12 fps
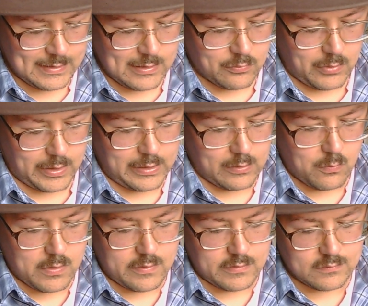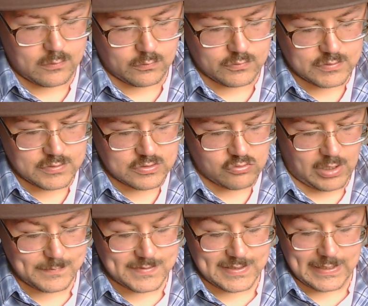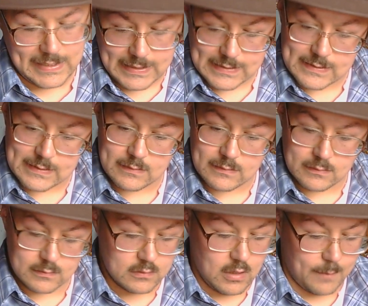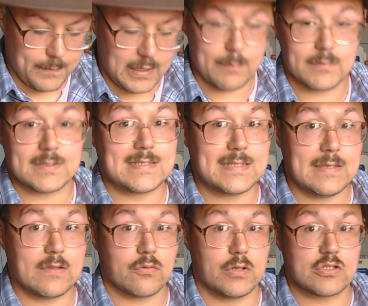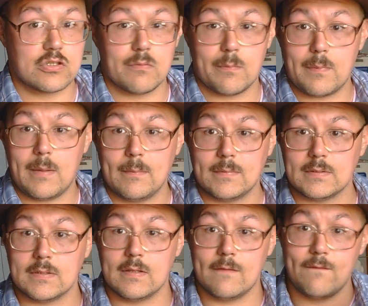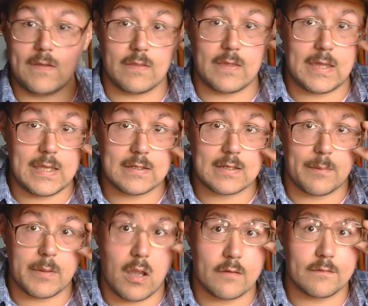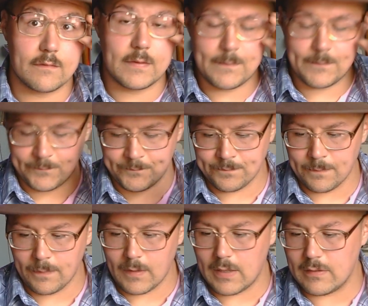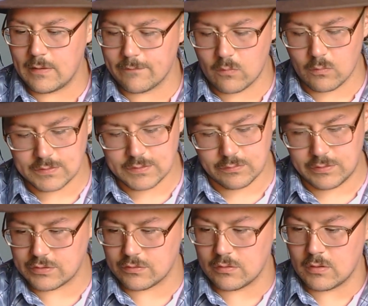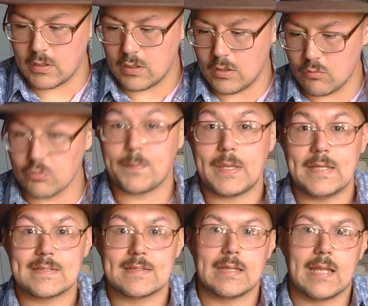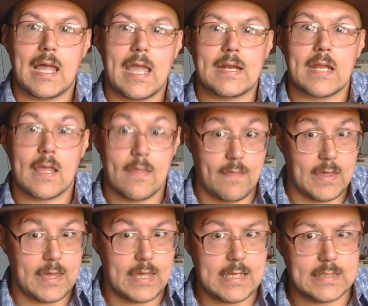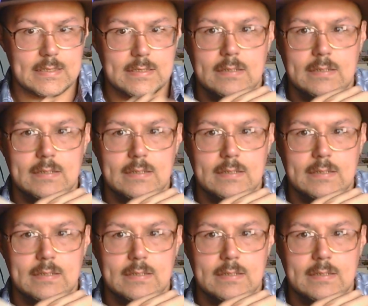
right here. One of the soldiers describes the heat. Not being able to see the creature, but being able to feel the heat coming off of it. And then, of course, the creature repeats the line, the heat.